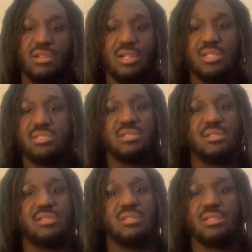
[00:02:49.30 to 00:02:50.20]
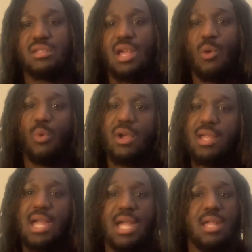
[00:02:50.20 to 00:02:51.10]
it's not one
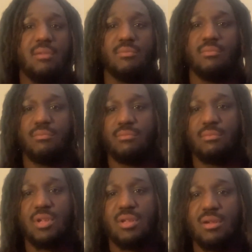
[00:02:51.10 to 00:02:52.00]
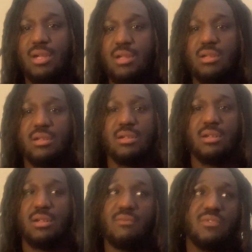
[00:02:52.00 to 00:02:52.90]
game. Hey,
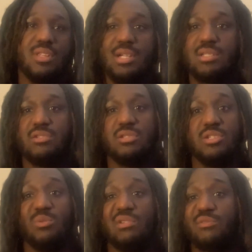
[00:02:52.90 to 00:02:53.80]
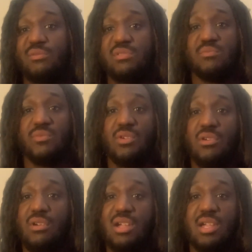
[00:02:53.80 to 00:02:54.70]
the last two, you went through some
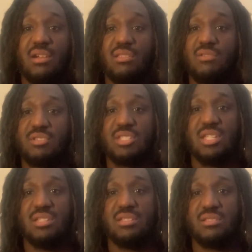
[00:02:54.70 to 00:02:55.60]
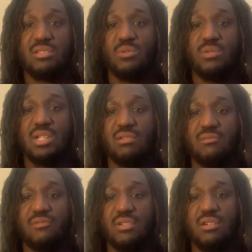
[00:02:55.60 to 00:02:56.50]
hell of a season. Two hell
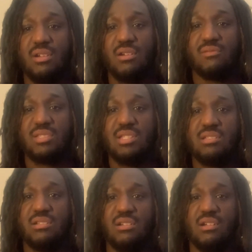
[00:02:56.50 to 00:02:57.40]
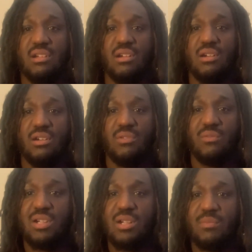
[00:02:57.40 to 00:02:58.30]
of a season.
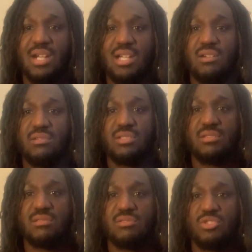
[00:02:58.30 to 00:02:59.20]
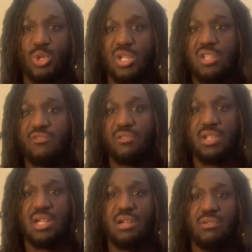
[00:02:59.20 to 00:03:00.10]
Where everybody else transferred
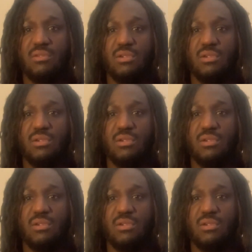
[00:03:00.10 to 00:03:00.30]
out